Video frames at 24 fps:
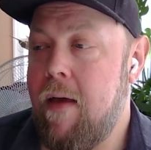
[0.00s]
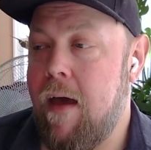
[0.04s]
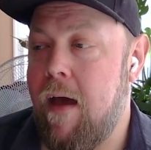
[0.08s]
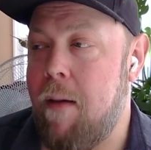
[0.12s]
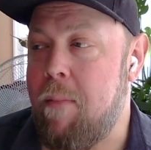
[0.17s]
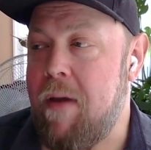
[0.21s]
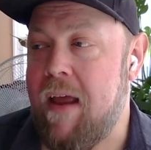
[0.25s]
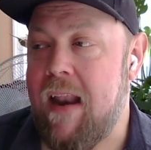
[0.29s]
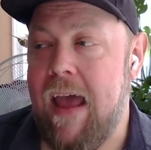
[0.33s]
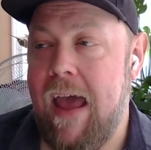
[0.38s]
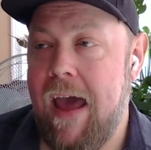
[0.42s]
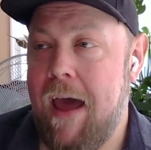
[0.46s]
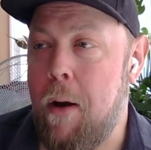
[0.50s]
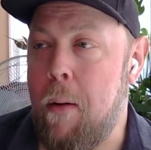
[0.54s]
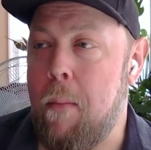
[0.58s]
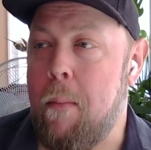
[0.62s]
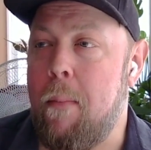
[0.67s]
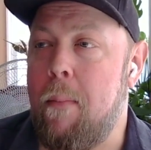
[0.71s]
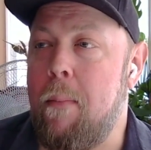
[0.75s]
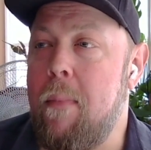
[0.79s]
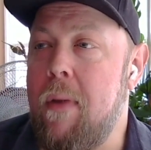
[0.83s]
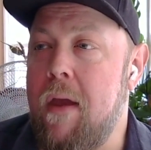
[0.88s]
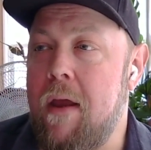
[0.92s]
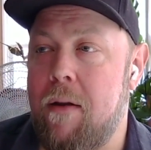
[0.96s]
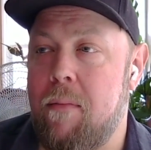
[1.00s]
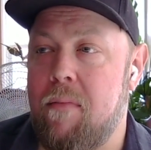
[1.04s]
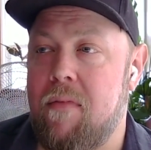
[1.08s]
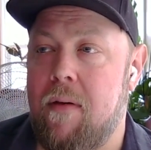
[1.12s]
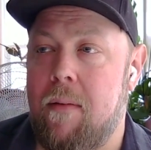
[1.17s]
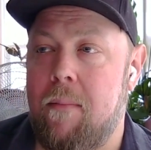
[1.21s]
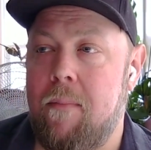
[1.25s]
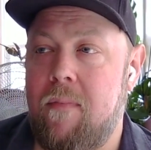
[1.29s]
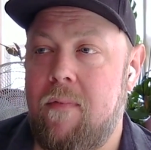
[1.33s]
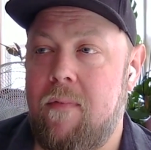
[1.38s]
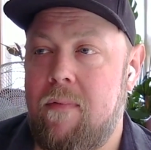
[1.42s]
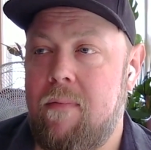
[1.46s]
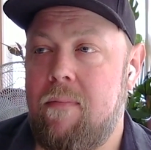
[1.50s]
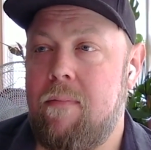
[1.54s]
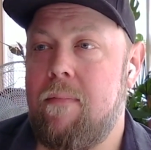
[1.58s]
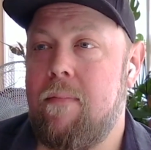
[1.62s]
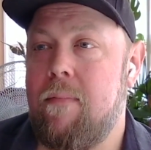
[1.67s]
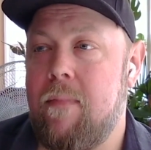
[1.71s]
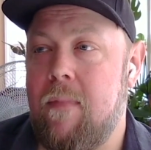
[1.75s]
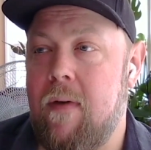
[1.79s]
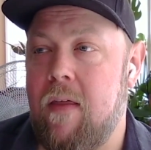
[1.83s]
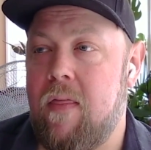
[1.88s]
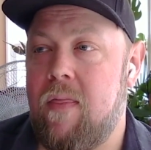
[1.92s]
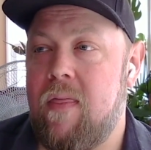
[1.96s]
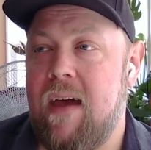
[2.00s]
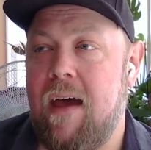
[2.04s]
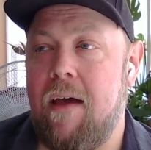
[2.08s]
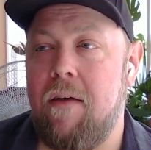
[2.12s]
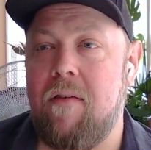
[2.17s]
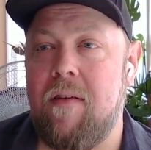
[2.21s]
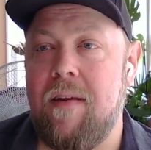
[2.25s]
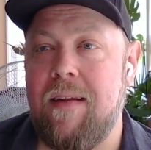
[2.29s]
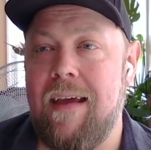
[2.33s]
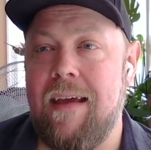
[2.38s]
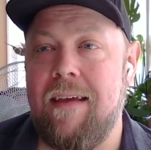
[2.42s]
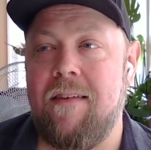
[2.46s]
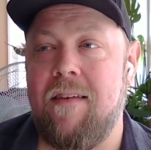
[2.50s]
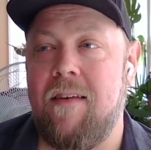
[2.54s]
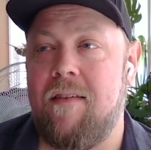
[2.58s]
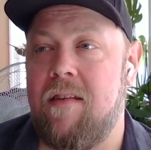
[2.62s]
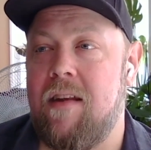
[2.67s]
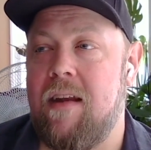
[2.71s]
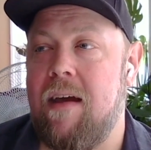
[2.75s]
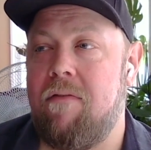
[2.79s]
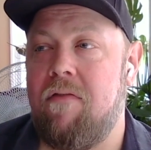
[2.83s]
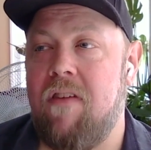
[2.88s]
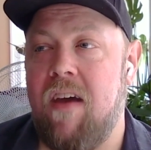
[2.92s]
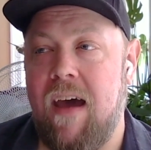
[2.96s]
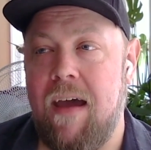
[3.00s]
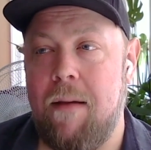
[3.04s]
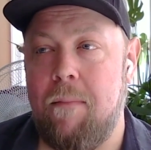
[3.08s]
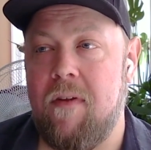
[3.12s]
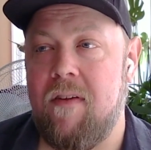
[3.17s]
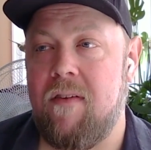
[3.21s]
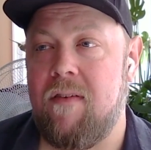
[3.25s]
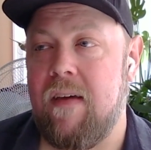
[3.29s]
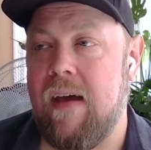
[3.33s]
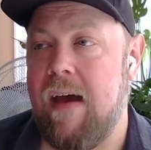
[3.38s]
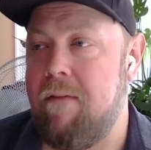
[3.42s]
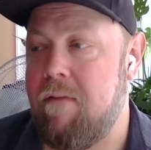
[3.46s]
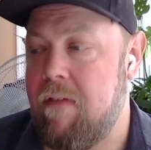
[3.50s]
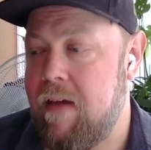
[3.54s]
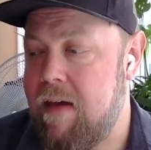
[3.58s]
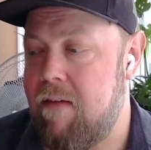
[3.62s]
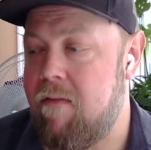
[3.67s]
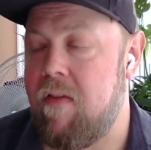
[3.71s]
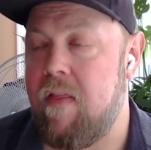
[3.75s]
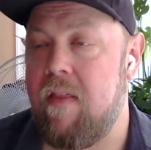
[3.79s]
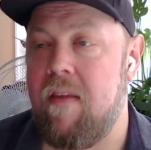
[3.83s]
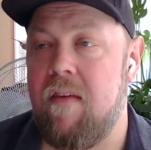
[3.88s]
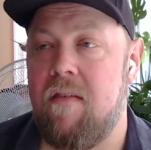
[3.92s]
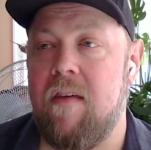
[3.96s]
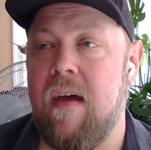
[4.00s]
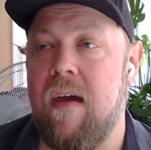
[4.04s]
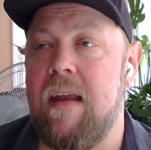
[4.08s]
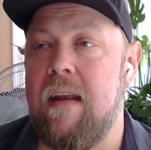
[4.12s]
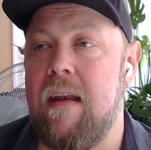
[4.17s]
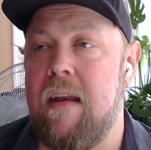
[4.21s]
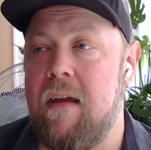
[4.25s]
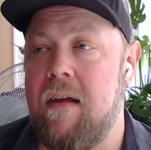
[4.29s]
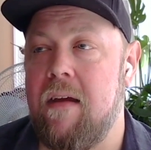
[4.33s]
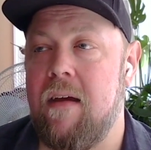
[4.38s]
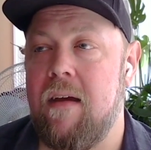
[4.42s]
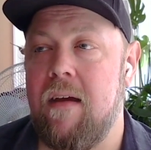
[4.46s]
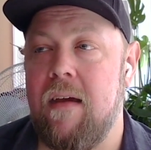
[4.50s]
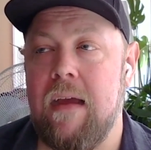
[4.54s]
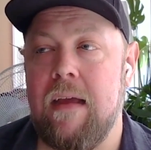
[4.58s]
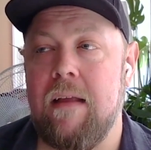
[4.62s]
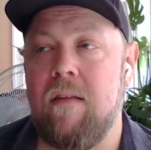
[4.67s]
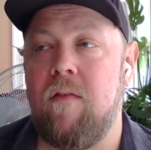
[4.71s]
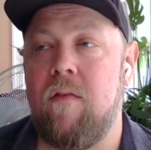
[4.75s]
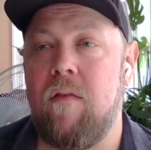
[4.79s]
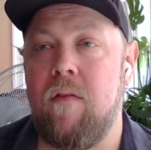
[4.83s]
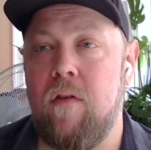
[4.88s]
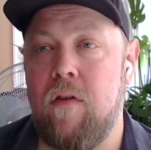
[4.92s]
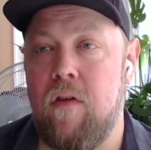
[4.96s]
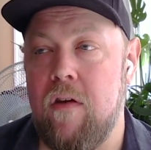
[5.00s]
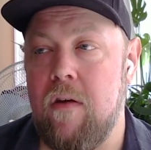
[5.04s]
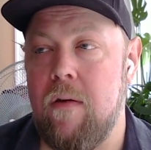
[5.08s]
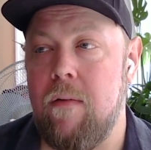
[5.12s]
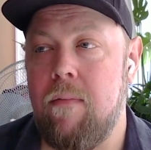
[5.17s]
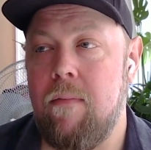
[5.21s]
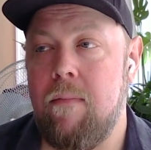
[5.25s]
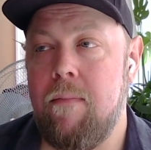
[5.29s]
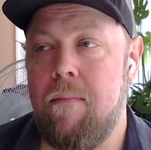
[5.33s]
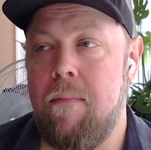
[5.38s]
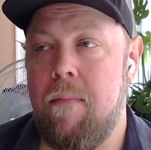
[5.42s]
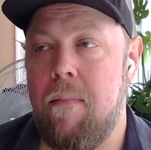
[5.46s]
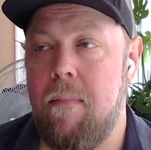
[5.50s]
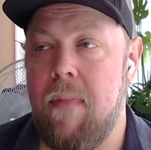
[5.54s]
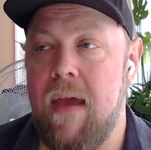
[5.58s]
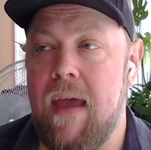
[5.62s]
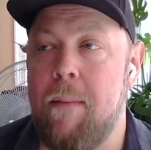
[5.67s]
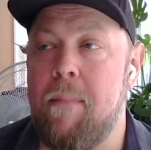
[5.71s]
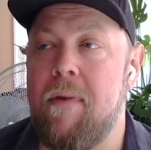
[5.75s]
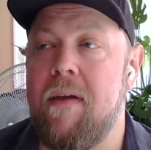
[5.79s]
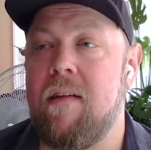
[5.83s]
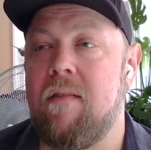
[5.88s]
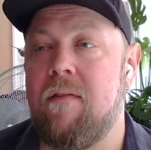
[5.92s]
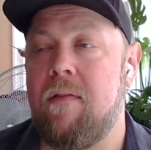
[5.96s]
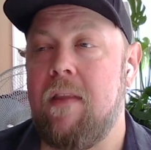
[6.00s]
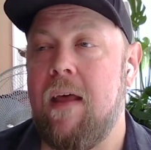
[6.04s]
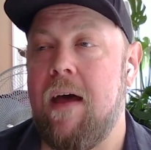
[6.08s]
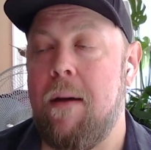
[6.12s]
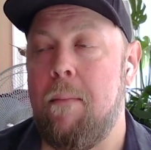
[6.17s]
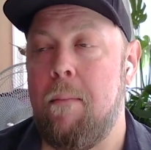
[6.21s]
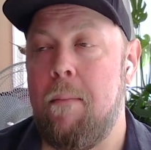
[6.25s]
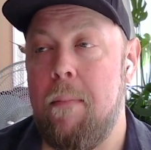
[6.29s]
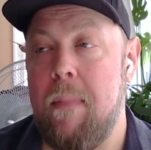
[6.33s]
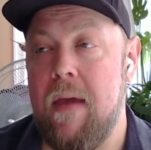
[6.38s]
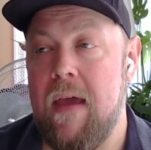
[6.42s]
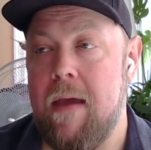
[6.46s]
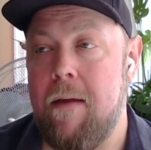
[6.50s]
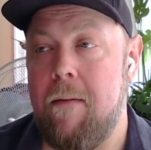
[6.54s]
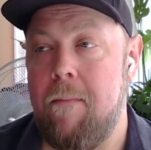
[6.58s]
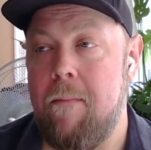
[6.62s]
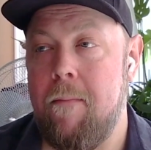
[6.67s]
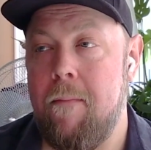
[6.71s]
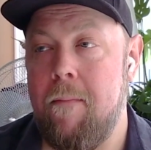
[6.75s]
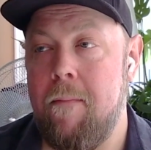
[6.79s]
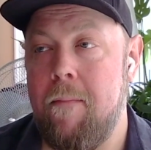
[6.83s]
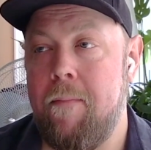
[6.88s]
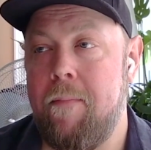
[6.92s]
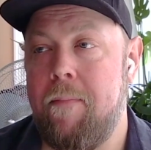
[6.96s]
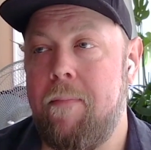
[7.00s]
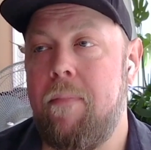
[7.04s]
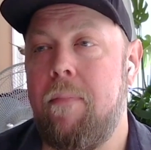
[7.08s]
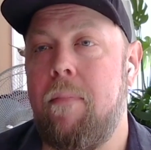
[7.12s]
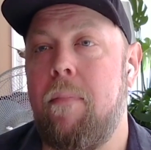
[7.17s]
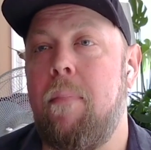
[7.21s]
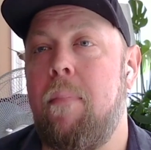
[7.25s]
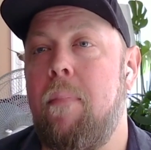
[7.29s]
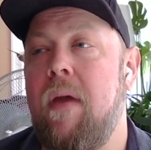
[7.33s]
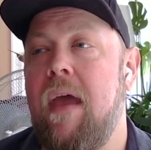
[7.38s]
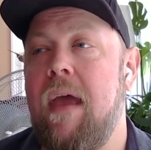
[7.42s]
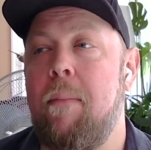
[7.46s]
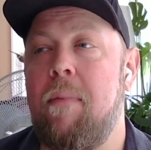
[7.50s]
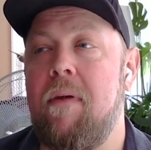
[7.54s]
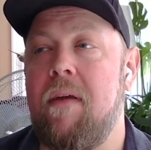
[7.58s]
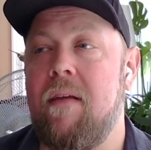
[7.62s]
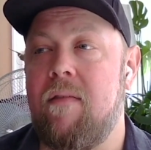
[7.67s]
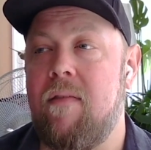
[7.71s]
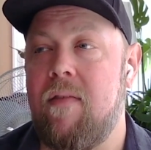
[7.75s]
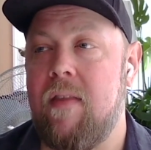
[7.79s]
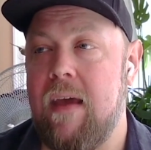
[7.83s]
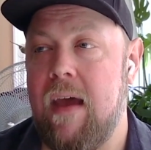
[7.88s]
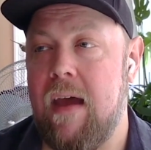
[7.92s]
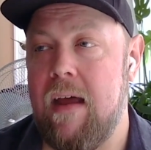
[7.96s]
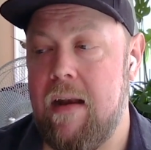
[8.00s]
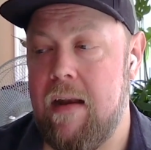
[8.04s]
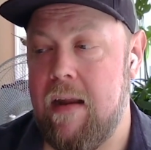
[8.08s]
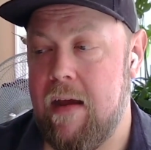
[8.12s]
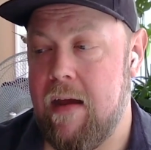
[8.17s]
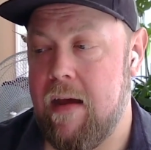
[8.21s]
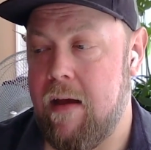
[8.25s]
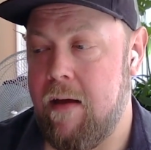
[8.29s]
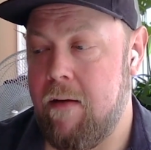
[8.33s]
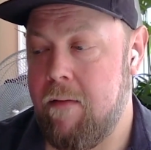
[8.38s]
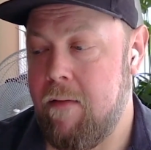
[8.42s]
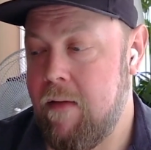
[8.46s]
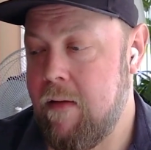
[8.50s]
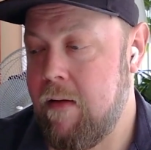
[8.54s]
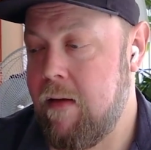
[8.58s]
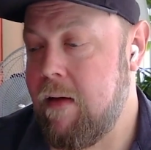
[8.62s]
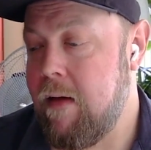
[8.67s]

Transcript: I mean, at a minimum, 1,000 days is enough time to say, I've given this idea its due. Maybe it's not me. Maybe it's the idea.